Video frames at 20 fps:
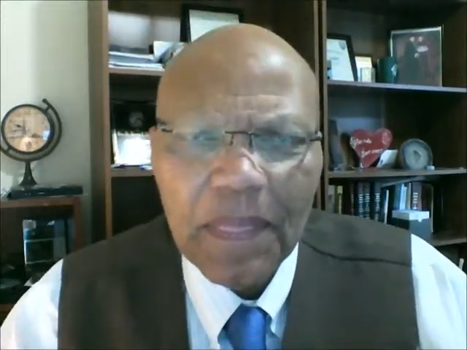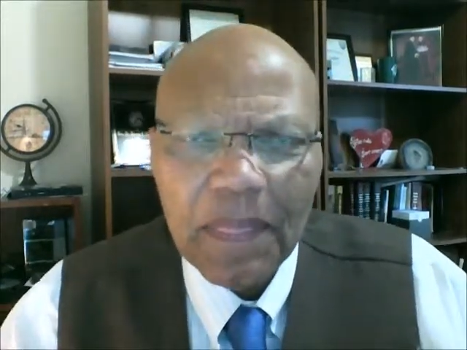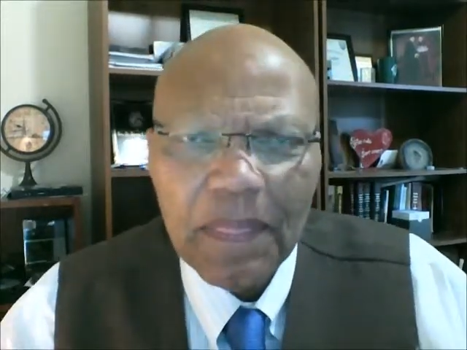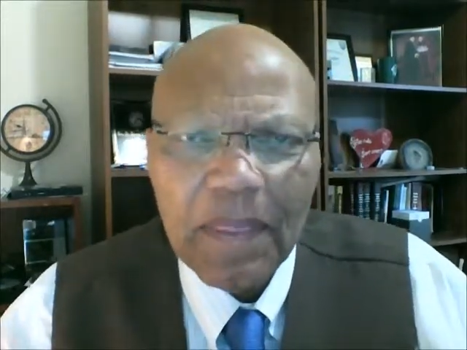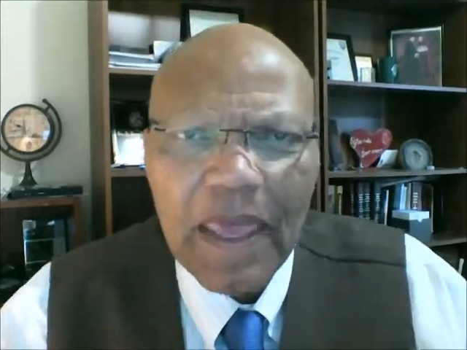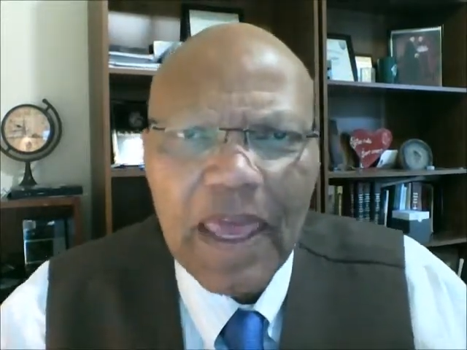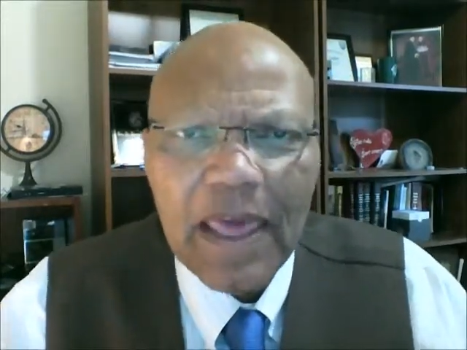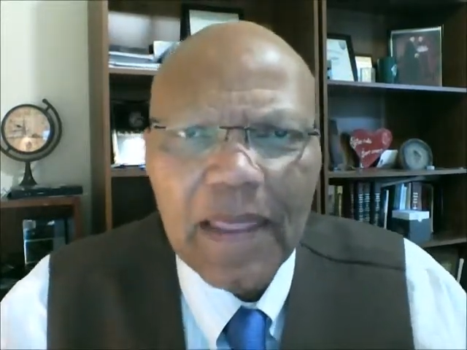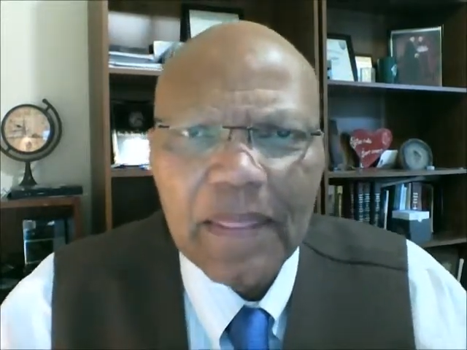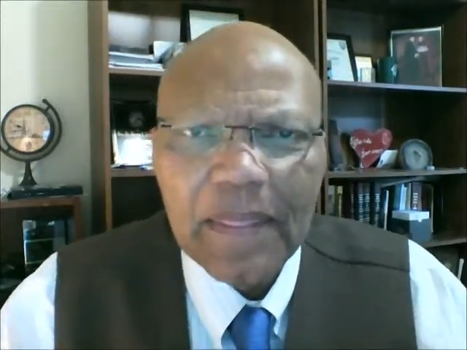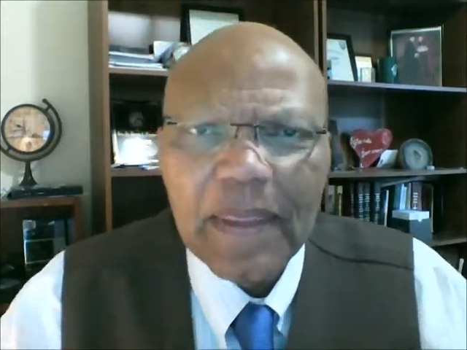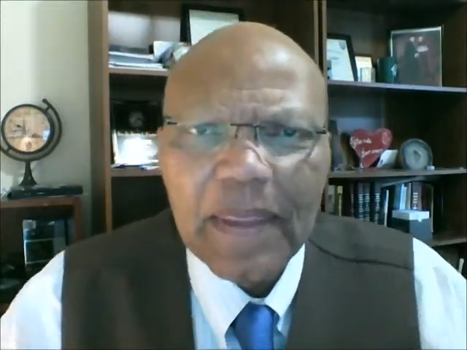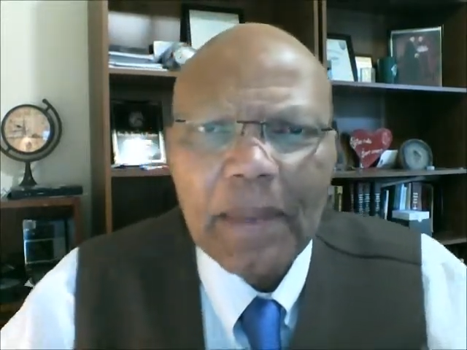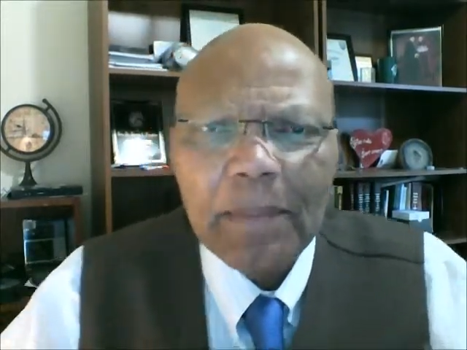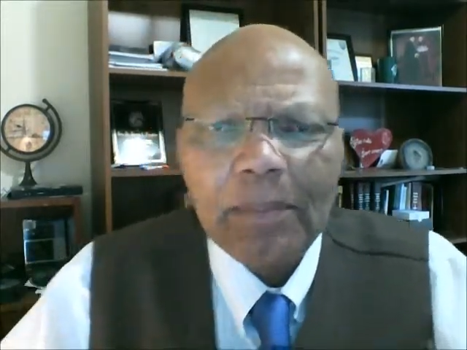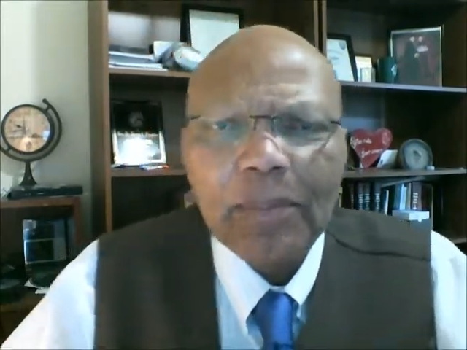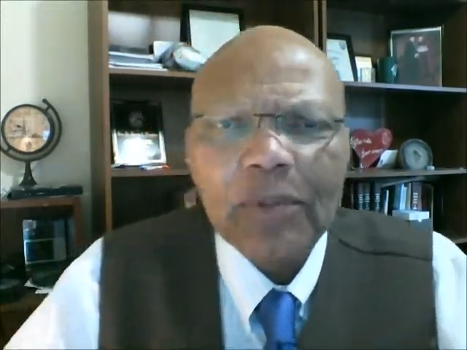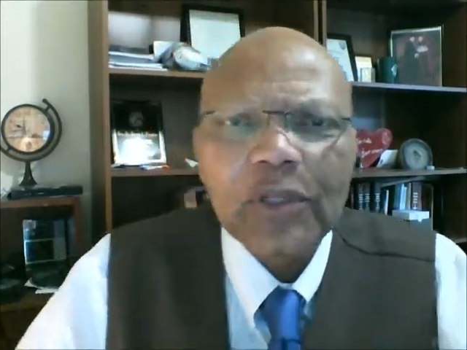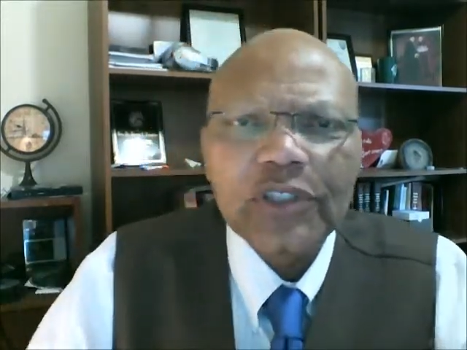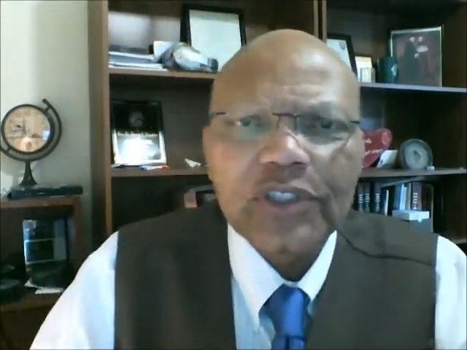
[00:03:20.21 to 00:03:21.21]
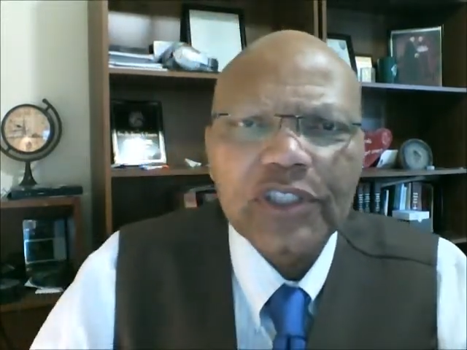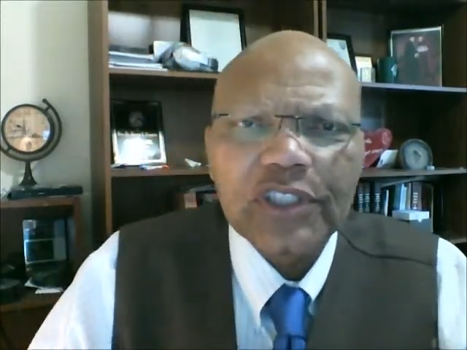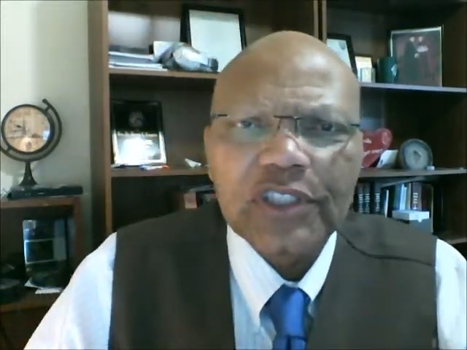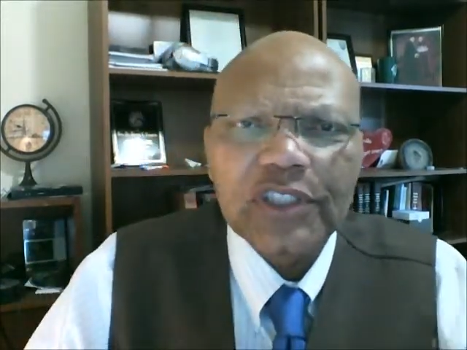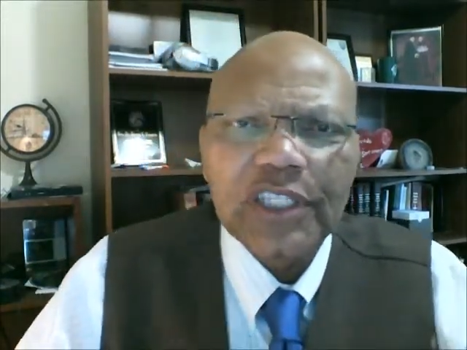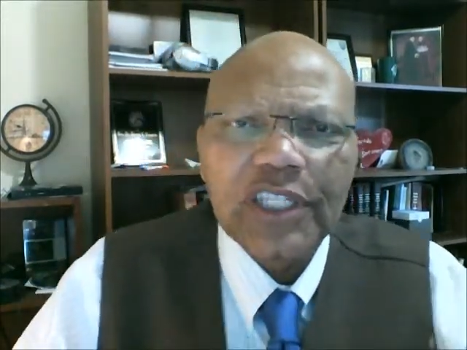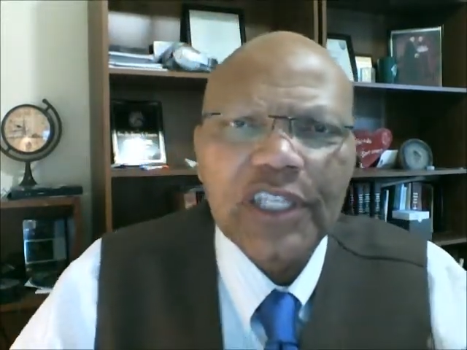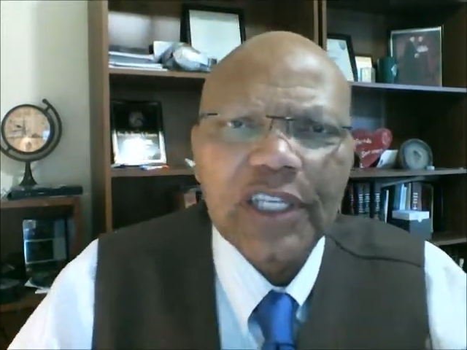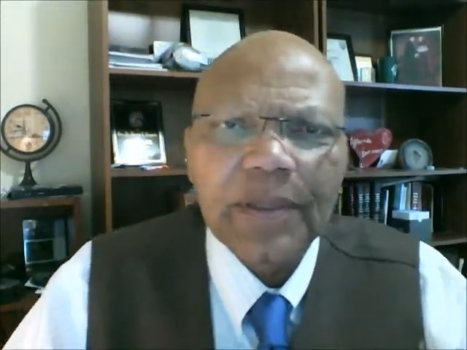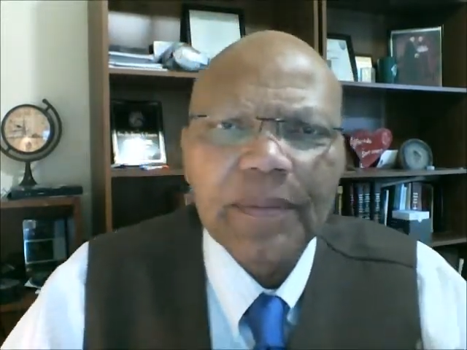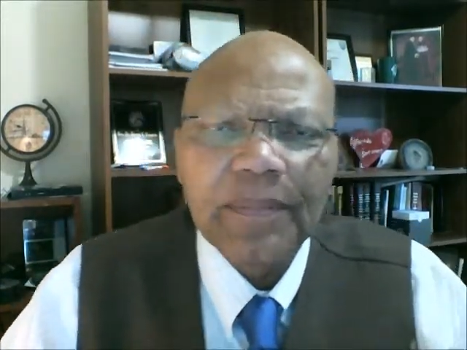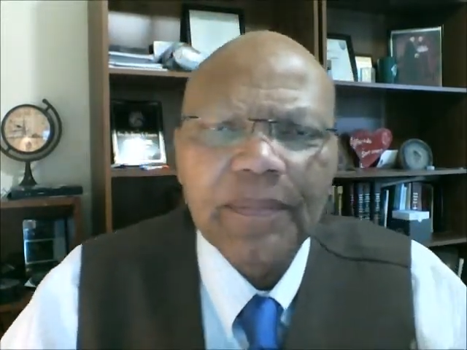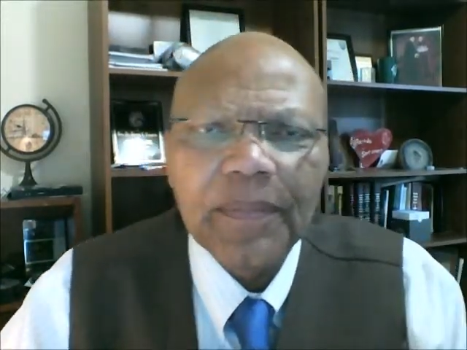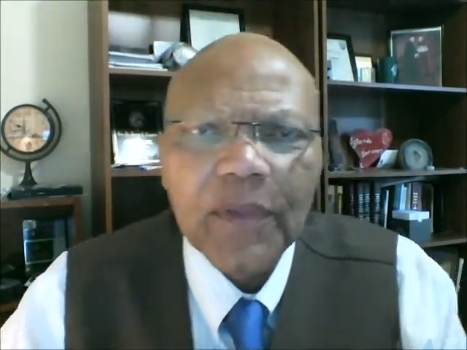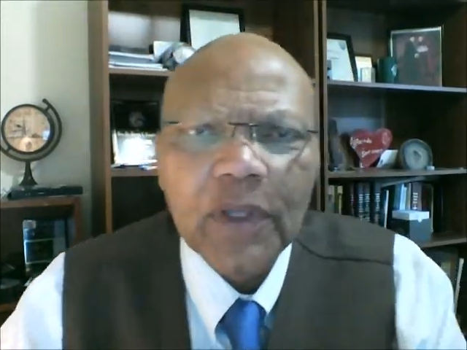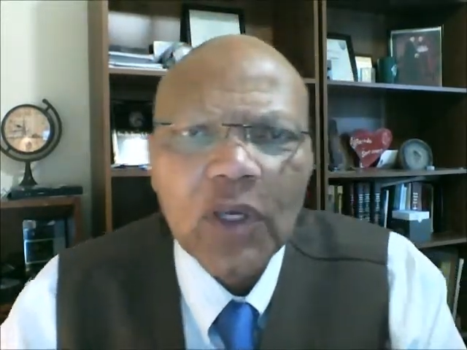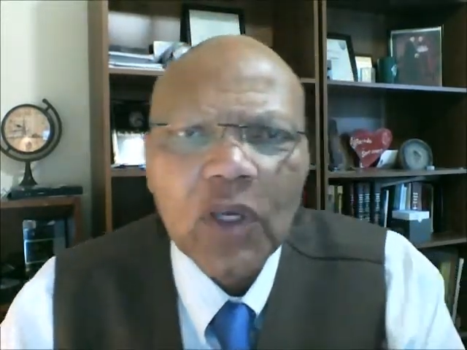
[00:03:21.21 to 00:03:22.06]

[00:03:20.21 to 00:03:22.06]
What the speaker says: that pushes him